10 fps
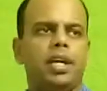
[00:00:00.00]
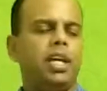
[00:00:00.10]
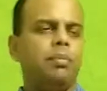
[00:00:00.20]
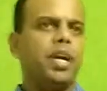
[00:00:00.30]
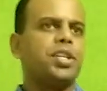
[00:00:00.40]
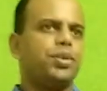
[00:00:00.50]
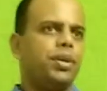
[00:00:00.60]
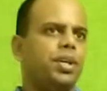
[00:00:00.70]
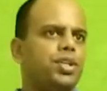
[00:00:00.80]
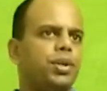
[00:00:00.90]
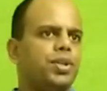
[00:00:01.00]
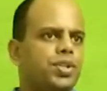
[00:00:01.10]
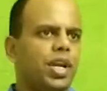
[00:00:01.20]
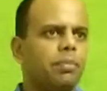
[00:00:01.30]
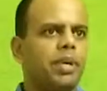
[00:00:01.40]
He makes the initial
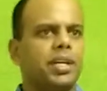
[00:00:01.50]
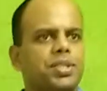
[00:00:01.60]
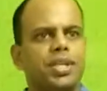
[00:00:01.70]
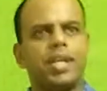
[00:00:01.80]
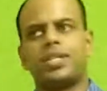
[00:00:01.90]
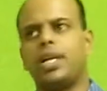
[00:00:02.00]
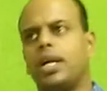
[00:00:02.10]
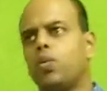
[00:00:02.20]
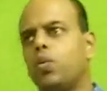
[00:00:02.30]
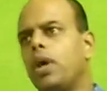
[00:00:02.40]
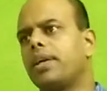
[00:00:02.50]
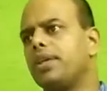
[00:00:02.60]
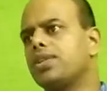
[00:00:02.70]
statement and says that what